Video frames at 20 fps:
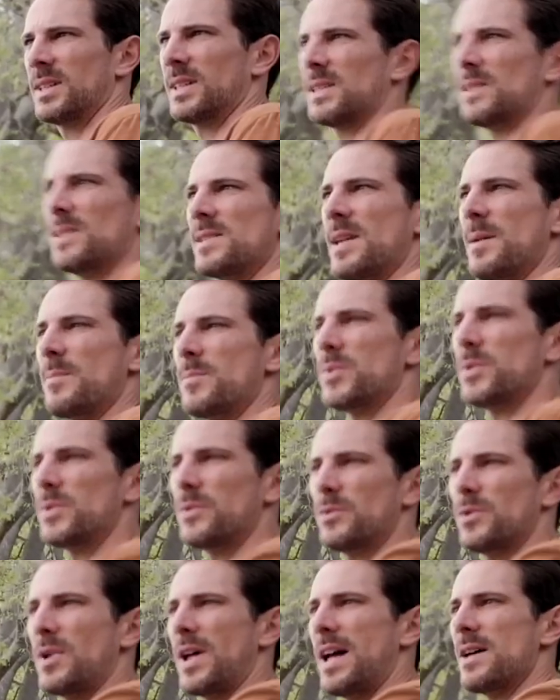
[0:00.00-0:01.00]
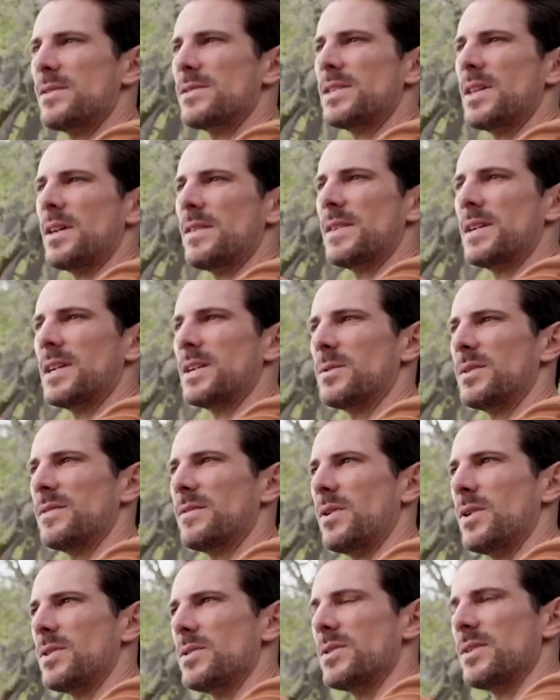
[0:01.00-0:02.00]
So that beautiful house down there
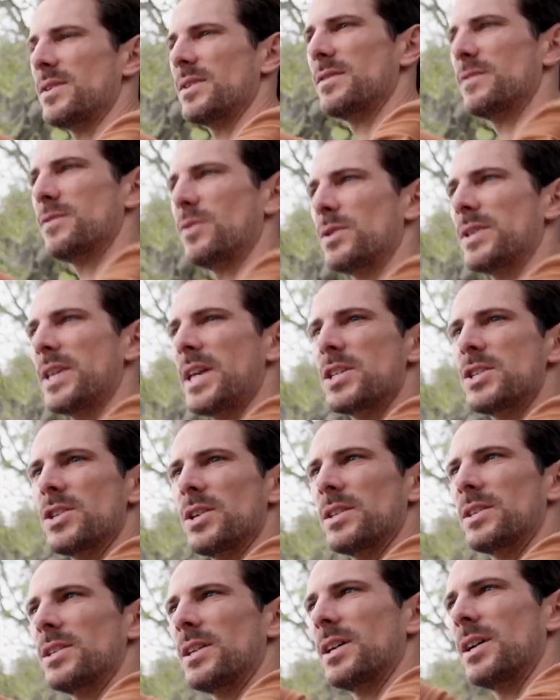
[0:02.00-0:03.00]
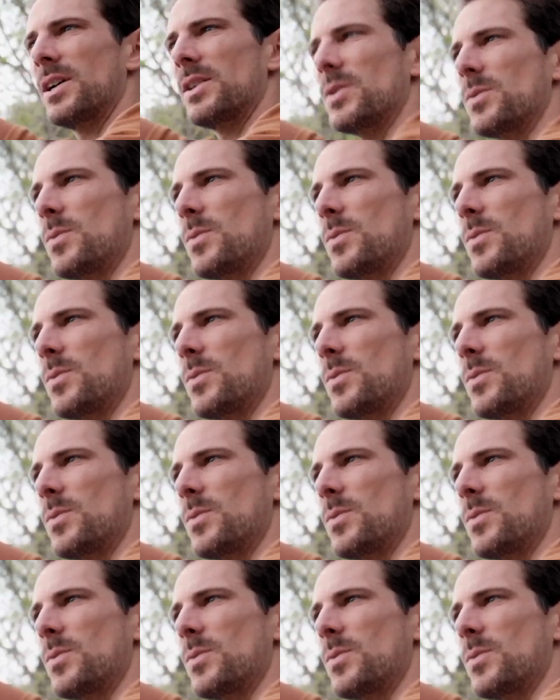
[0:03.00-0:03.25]
with all the foliage on the